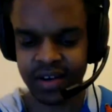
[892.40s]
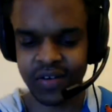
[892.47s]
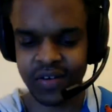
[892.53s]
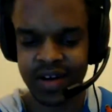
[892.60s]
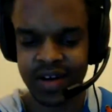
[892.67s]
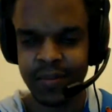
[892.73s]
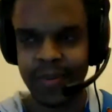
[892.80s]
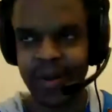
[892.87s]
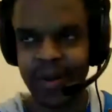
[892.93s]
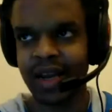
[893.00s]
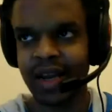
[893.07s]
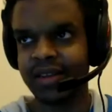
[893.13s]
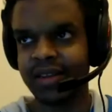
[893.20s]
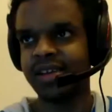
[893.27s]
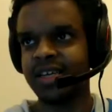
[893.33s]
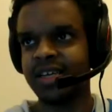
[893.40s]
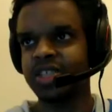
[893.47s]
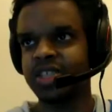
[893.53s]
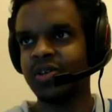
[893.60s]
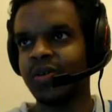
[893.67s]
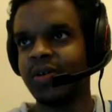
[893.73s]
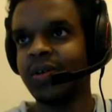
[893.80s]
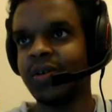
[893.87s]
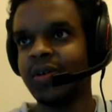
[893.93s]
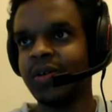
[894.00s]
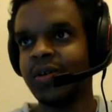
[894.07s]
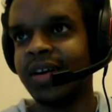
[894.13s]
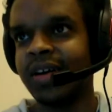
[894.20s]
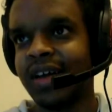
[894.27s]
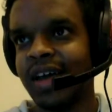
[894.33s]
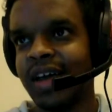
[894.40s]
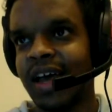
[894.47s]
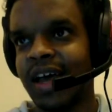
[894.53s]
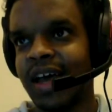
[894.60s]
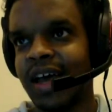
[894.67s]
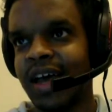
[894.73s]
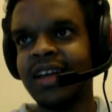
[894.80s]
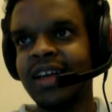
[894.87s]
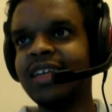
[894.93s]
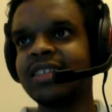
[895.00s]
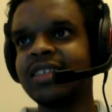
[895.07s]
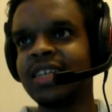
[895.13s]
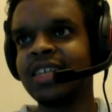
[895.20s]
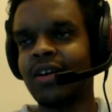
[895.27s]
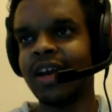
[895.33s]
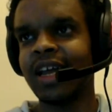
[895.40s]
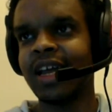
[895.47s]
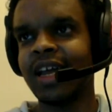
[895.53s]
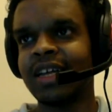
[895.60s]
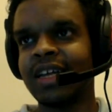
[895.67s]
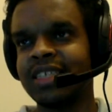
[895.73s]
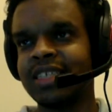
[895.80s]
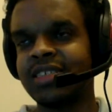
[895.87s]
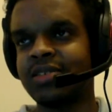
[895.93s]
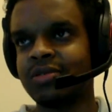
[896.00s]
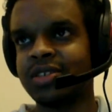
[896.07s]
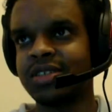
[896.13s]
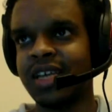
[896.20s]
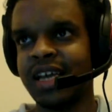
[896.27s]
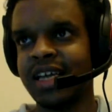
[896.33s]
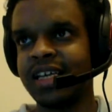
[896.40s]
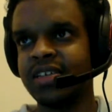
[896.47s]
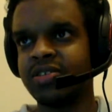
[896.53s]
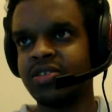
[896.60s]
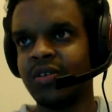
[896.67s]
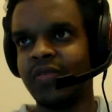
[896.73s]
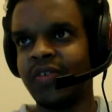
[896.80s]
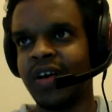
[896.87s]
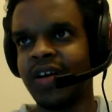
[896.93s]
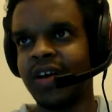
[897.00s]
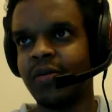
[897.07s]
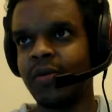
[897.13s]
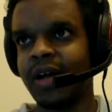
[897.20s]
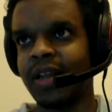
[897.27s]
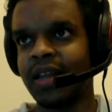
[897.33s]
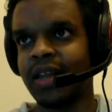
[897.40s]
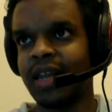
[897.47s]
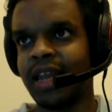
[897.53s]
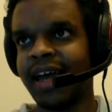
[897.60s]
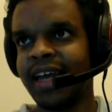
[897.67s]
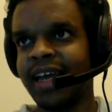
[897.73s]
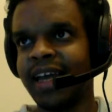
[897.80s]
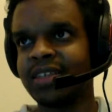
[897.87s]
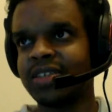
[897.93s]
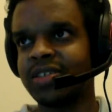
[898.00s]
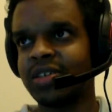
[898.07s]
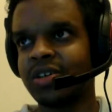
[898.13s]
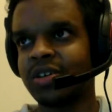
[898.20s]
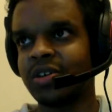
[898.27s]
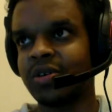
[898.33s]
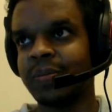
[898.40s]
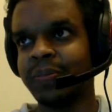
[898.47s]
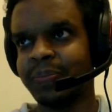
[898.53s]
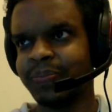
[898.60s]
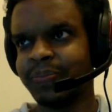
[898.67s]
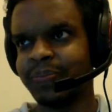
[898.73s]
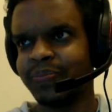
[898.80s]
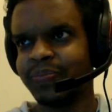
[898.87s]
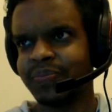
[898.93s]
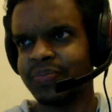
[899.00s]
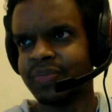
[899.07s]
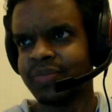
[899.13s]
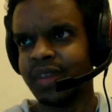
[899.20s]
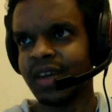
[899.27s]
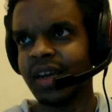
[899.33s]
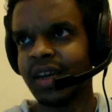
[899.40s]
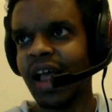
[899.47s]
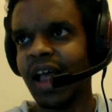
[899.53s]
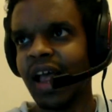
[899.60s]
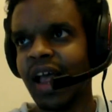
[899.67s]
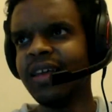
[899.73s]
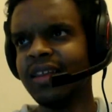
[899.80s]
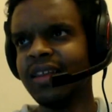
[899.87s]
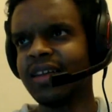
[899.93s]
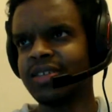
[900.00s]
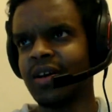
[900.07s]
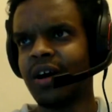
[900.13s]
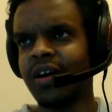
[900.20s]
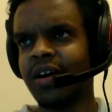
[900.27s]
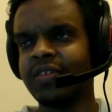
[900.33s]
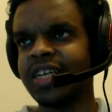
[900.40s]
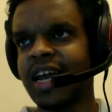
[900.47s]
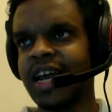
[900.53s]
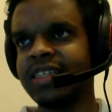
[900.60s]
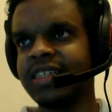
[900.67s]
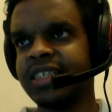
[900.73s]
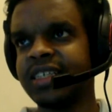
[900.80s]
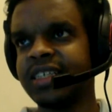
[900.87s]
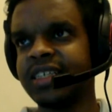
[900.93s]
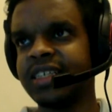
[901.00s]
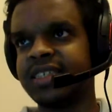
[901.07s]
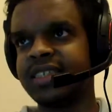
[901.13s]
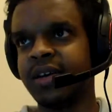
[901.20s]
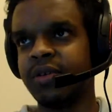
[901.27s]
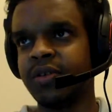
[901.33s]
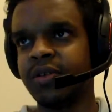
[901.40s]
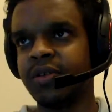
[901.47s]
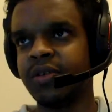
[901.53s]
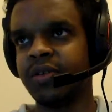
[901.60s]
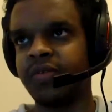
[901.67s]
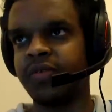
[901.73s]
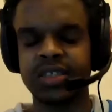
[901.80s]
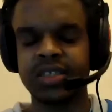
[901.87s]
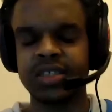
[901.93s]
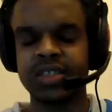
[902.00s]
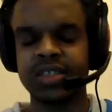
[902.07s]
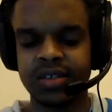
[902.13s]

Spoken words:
credibility issue. and he generally, as Jason was saying, he's not very well liked. So I think there's a lot of challenges that they will face.